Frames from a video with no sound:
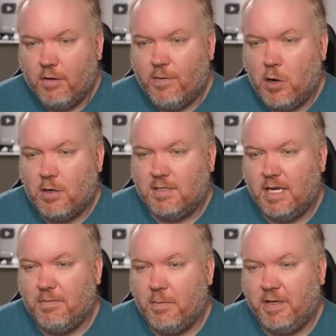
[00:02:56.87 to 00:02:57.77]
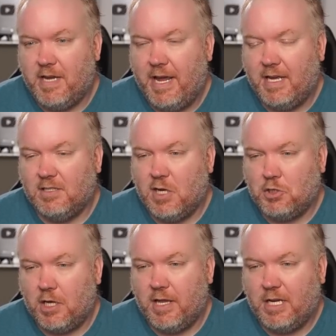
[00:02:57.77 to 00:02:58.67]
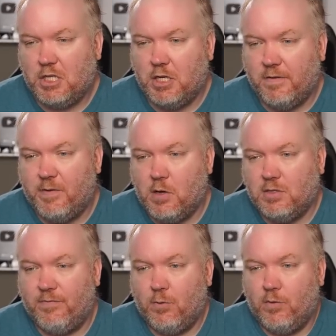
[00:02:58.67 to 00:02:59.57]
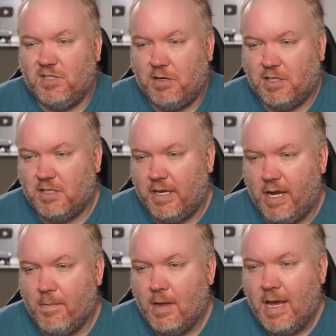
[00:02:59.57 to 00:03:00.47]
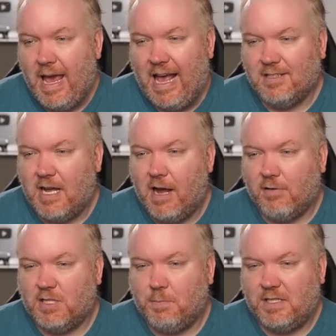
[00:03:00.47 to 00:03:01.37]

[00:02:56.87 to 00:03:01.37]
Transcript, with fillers: Voters seem to be taking such election year votes seriously, as Congress